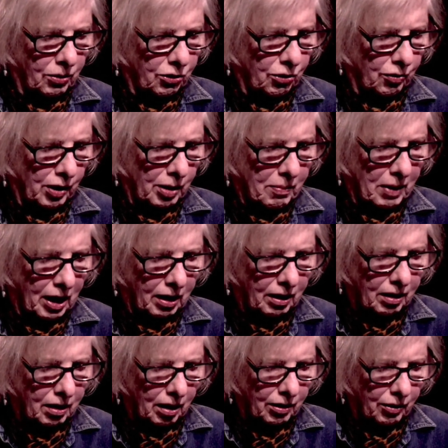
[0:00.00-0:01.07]
remain
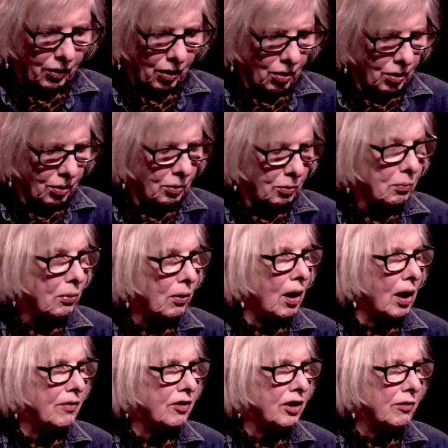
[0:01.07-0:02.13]
in her own
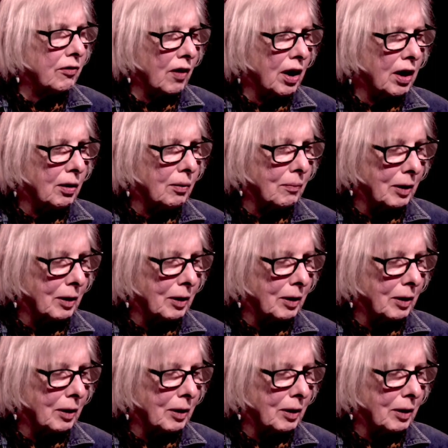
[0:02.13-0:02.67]
private realm.